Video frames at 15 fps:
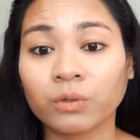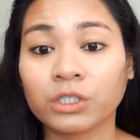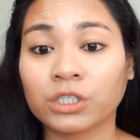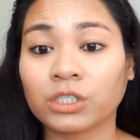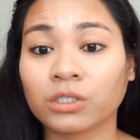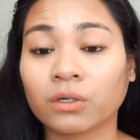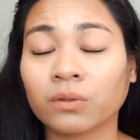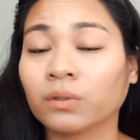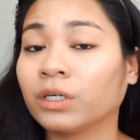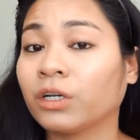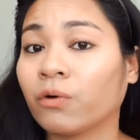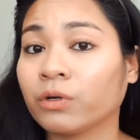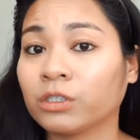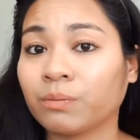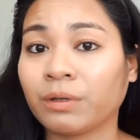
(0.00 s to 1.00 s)
which is only
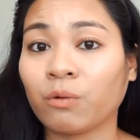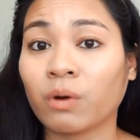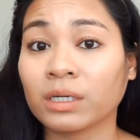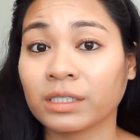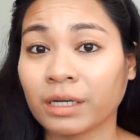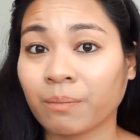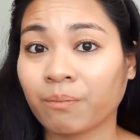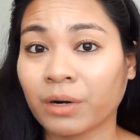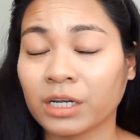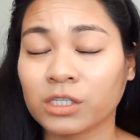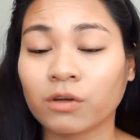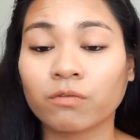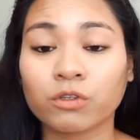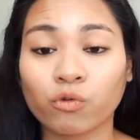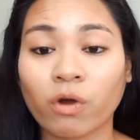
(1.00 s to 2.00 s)
going to be one-time
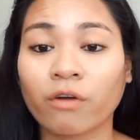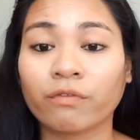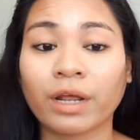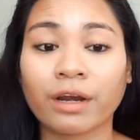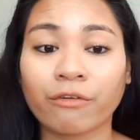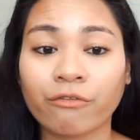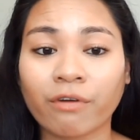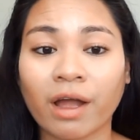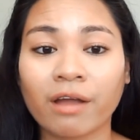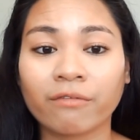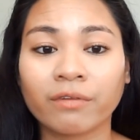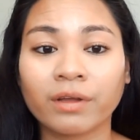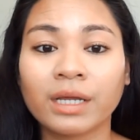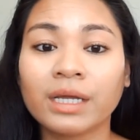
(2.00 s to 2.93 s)
price of $12.95.